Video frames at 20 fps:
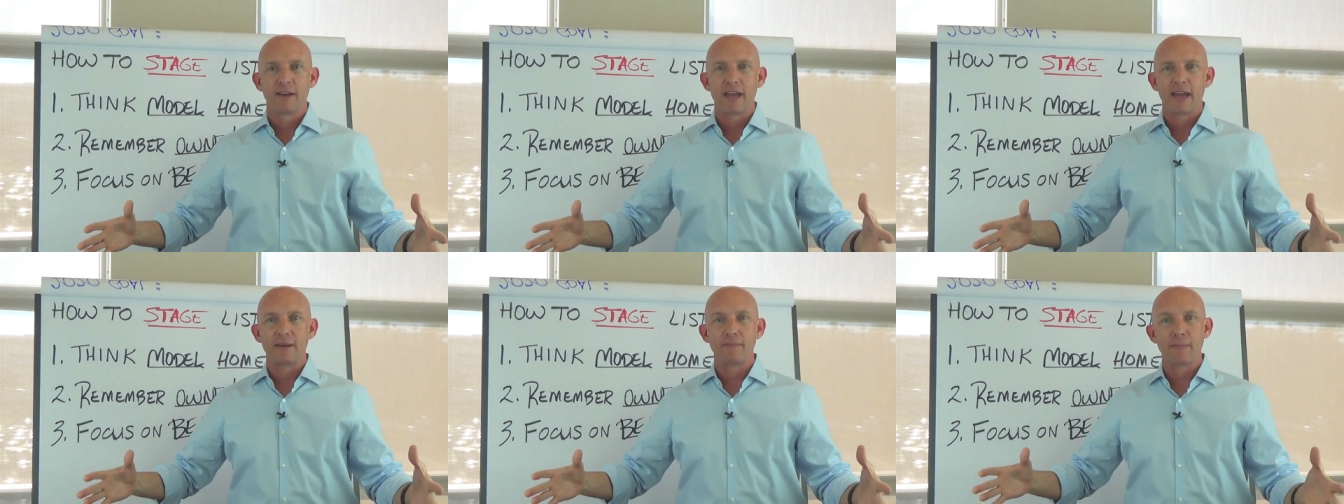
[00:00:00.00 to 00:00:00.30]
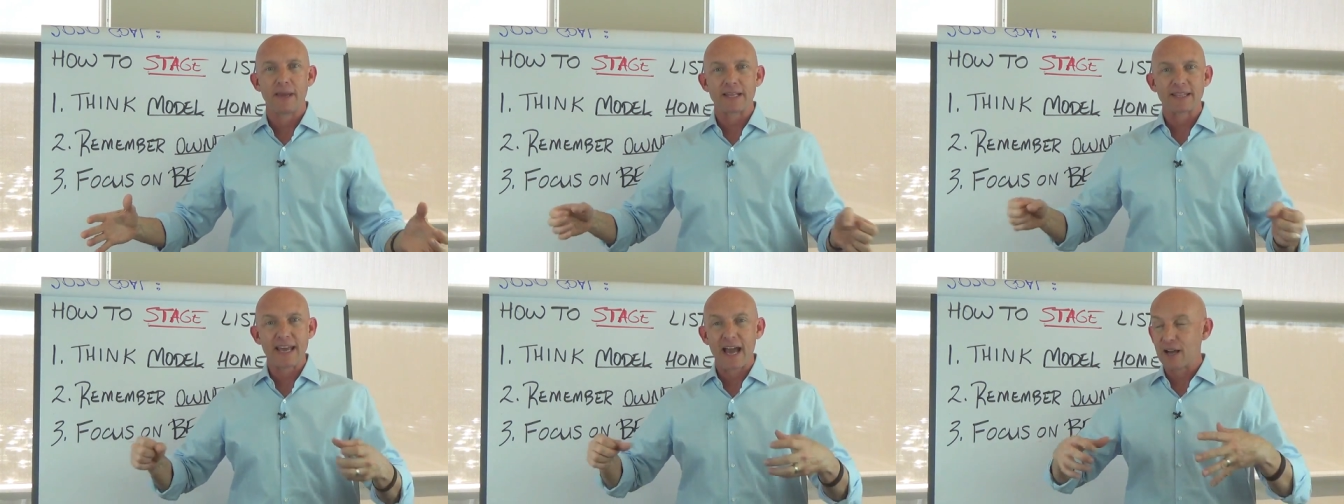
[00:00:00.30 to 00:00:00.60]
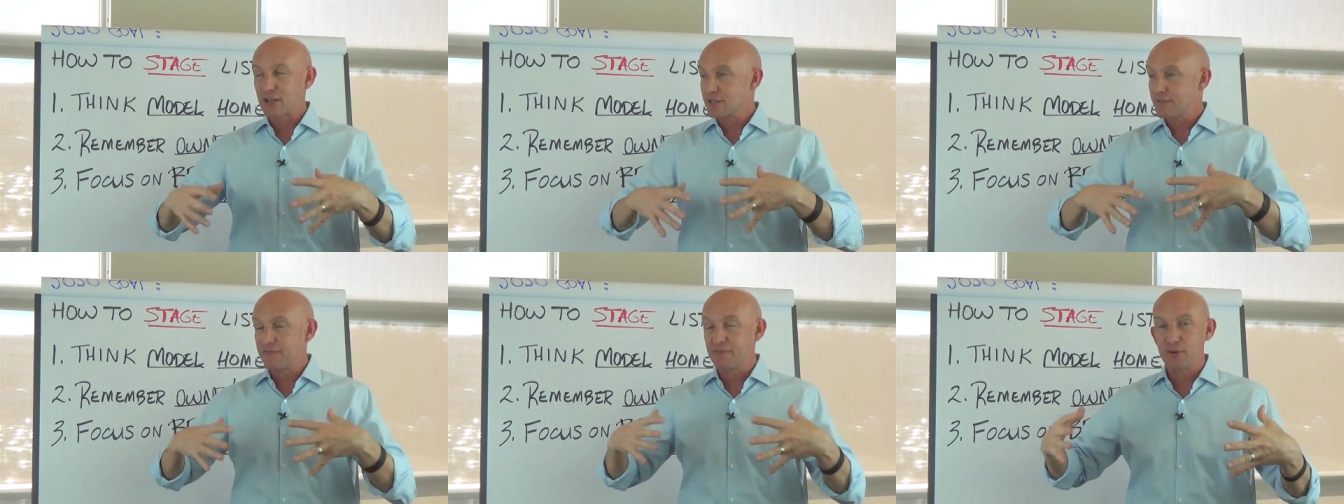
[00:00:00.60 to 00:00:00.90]
and make the
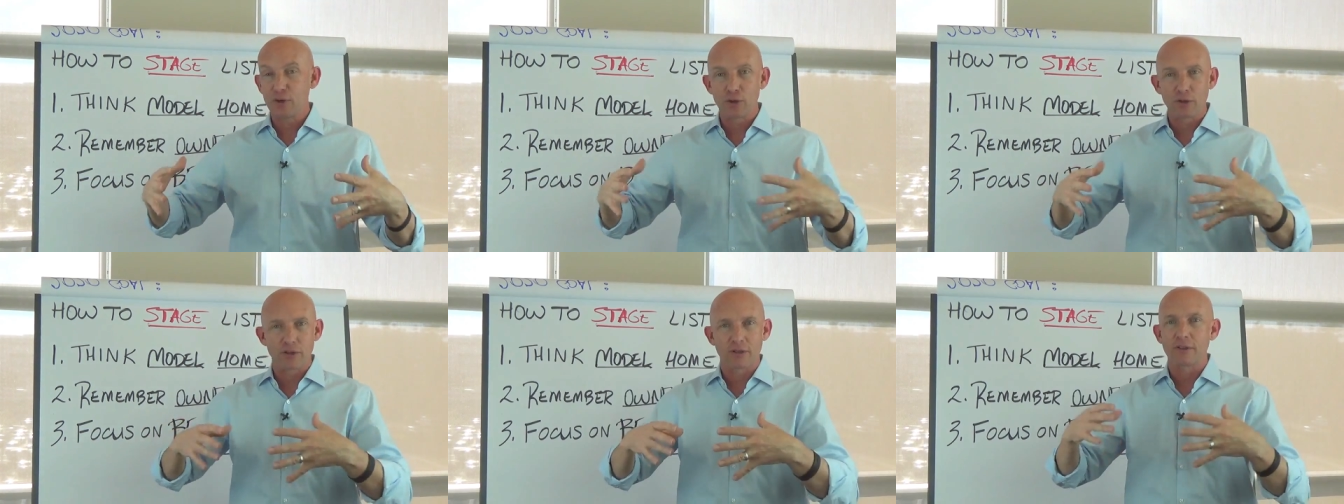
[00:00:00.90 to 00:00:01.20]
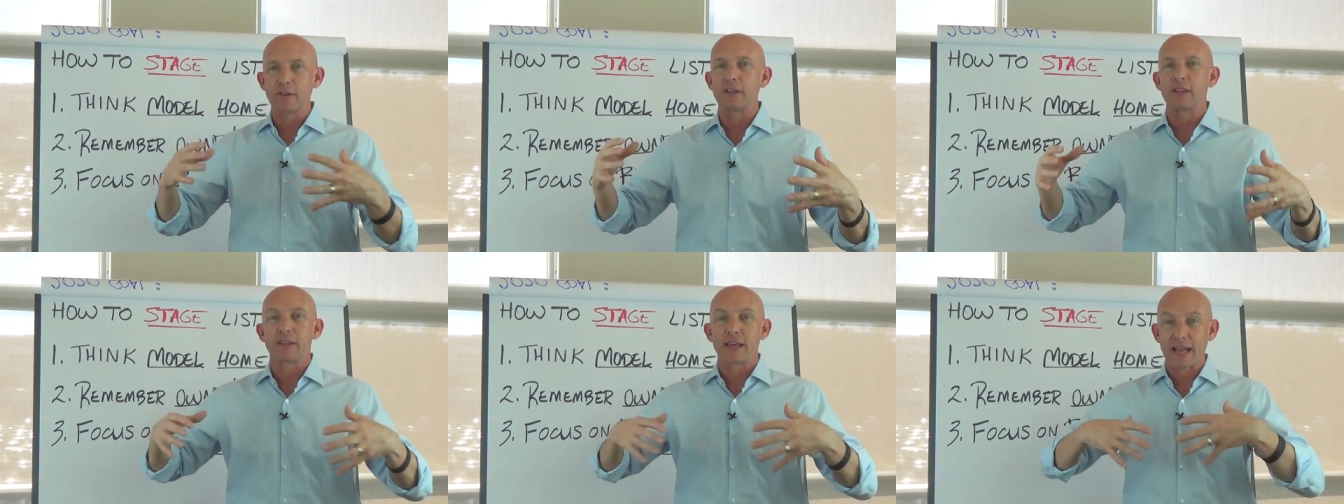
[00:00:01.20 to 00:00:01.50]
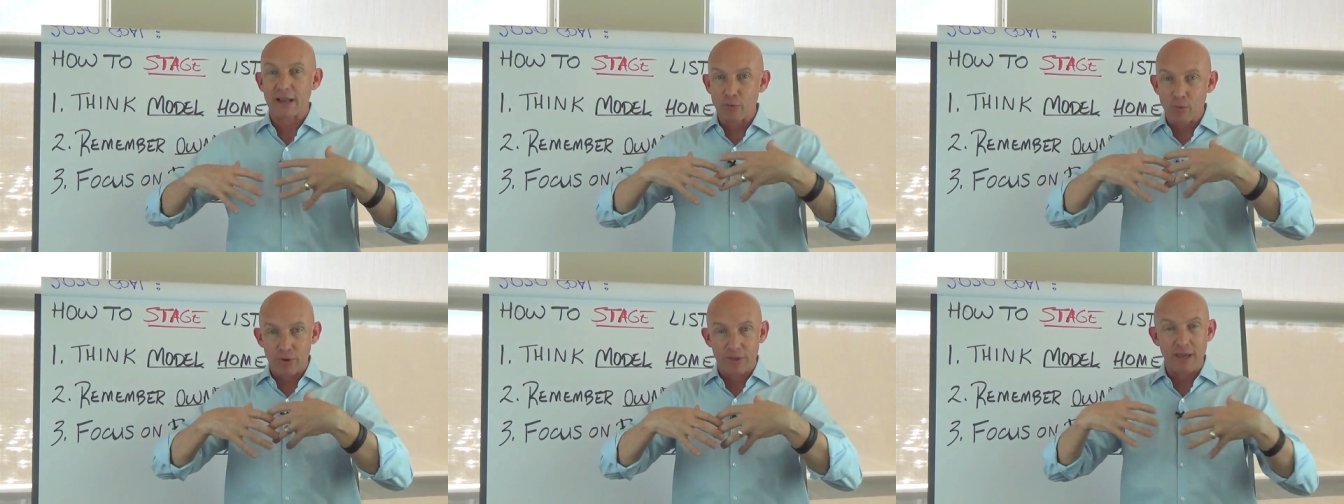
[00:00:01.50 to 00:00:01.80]
house feel
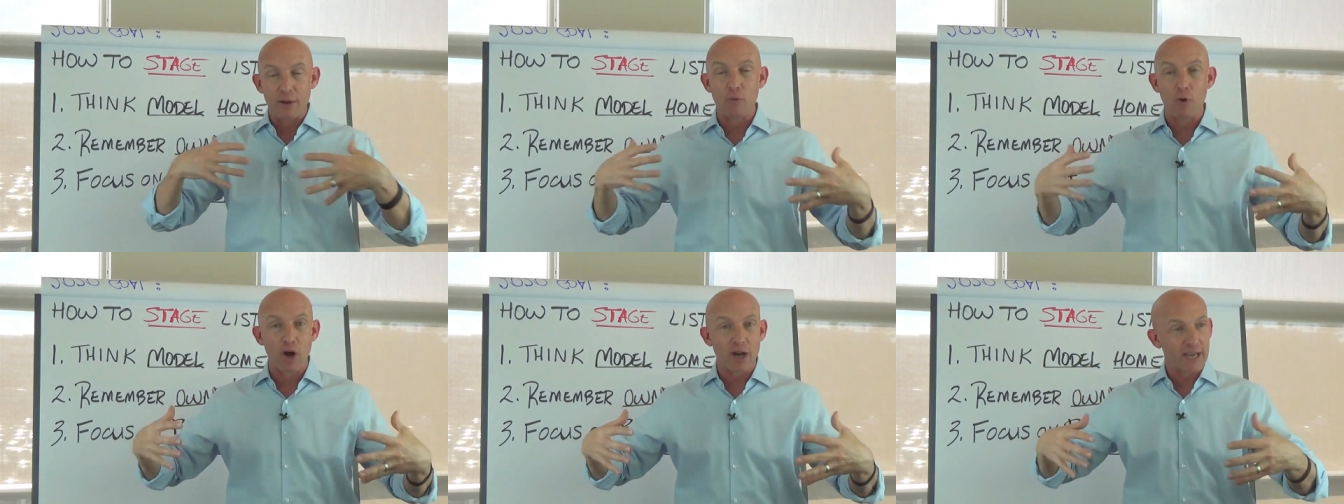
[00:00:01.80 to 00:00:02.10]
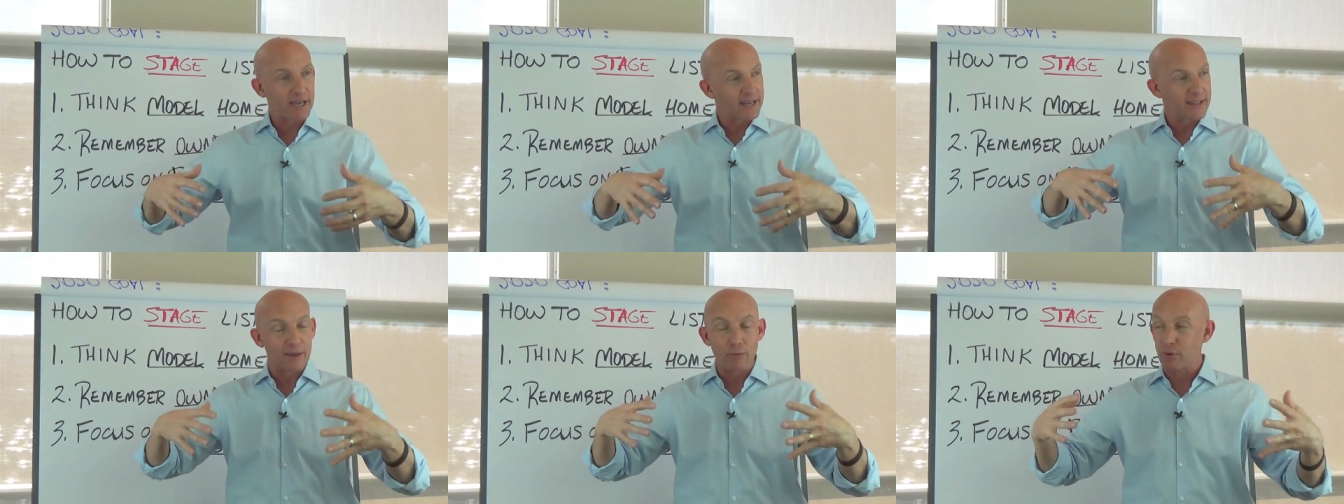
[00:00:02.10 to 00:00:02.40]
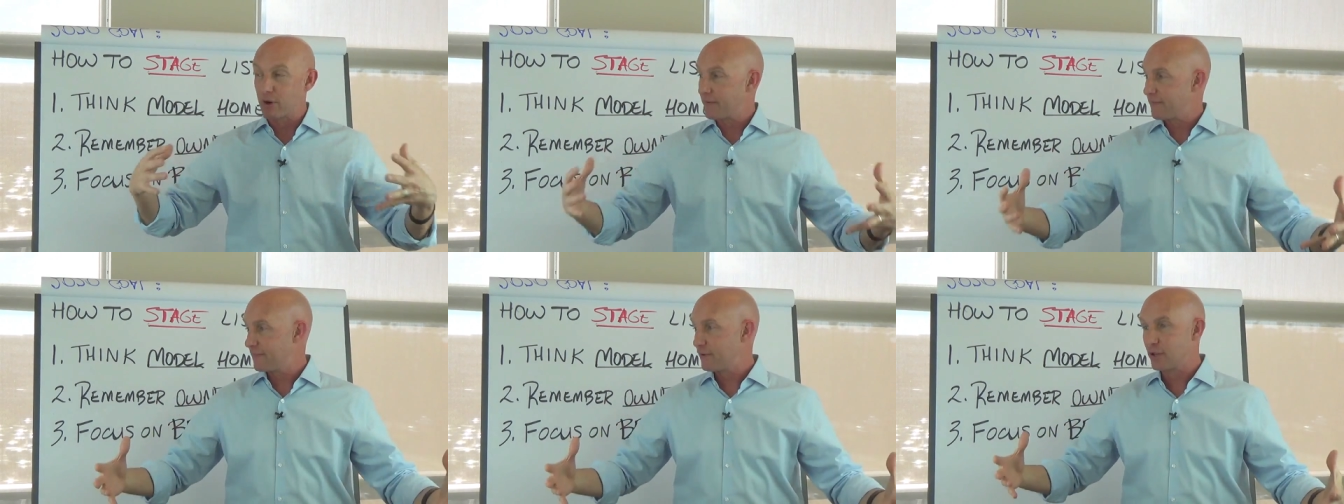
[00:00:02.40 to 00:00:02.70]
like where they walk in and they
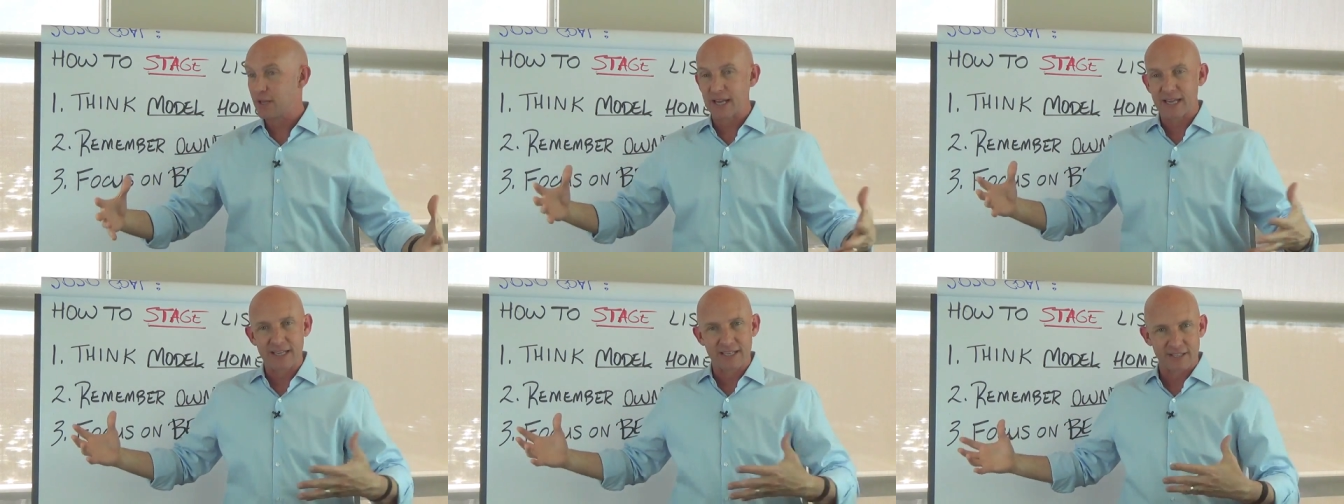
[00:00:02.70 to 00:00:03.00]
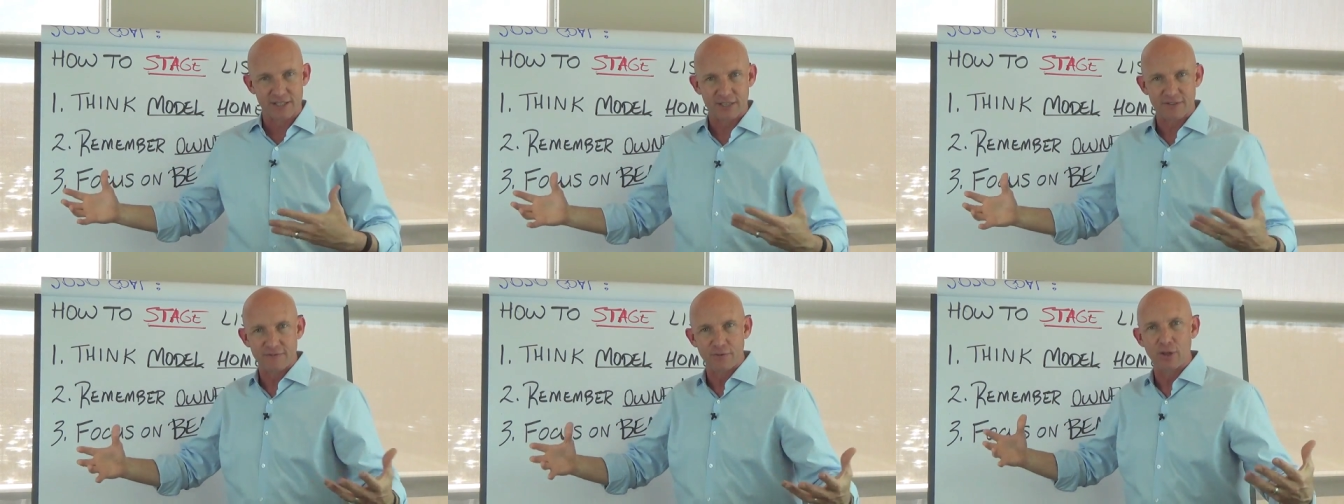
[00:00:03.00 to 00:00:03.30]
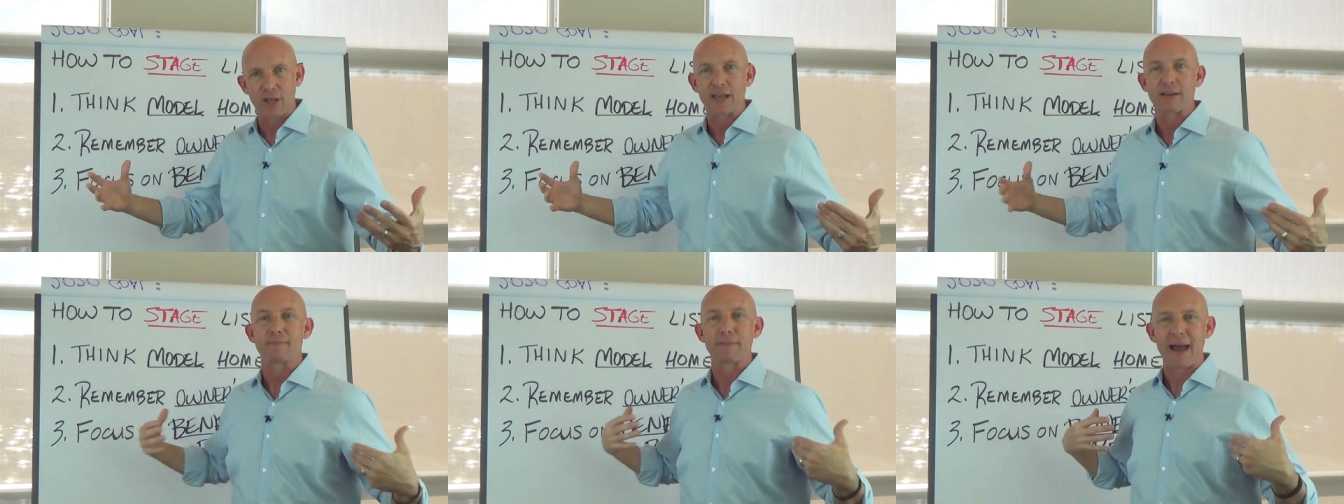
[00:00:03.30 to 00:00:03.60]
want to feel like, does this
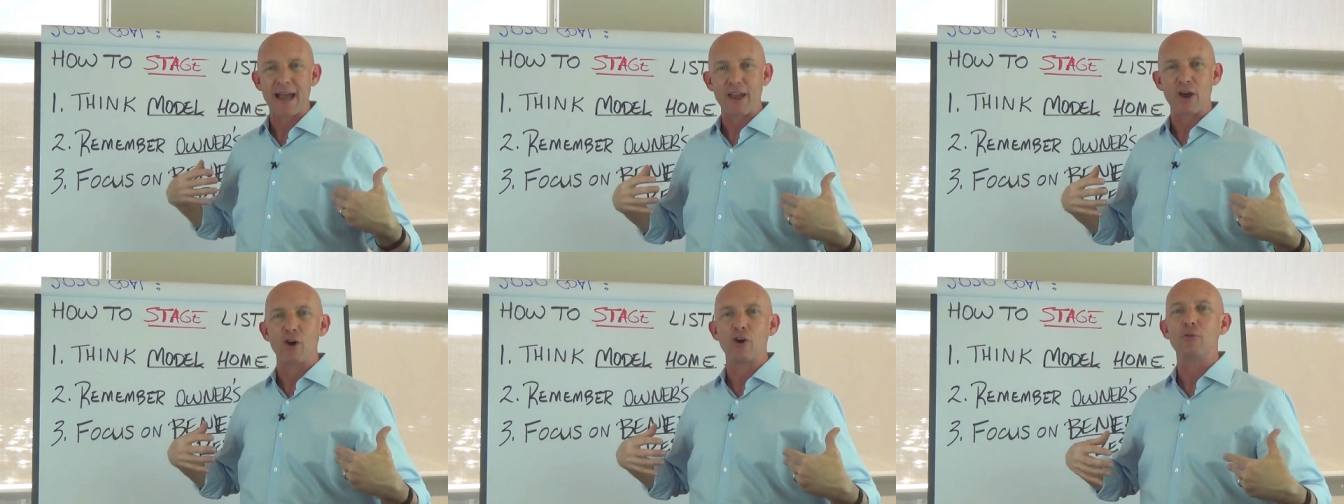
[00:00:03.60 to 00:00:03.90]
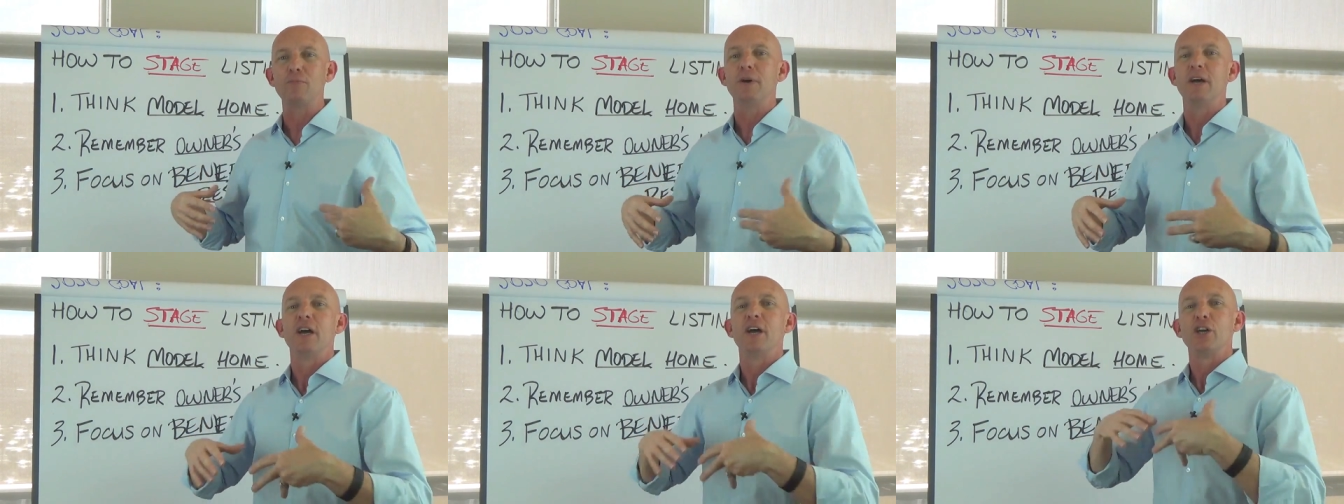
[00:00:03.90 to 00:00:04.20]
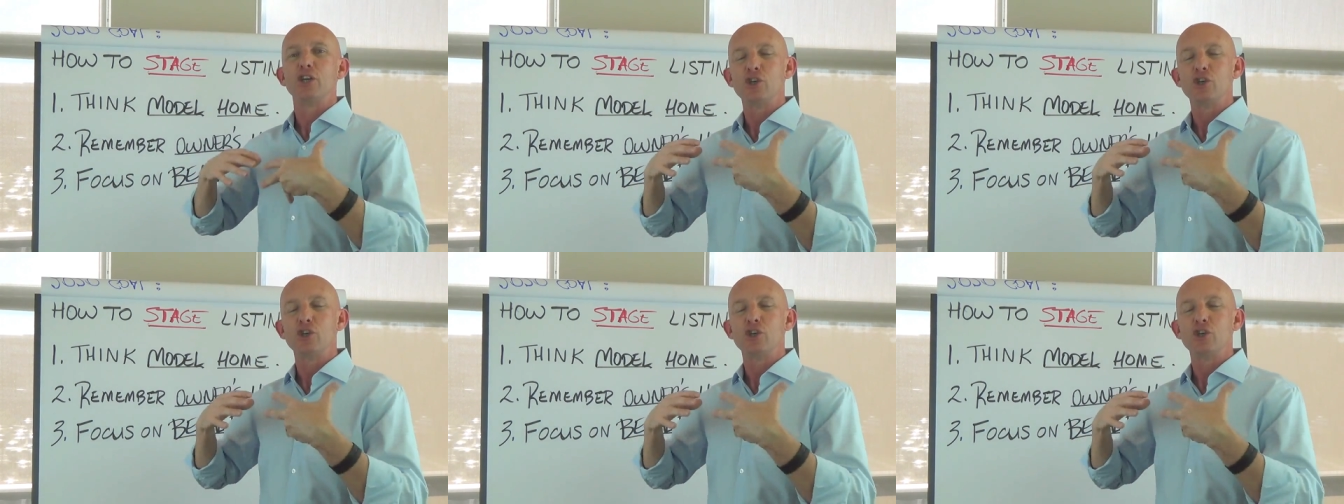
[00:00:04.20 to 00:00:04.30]
feel like my home?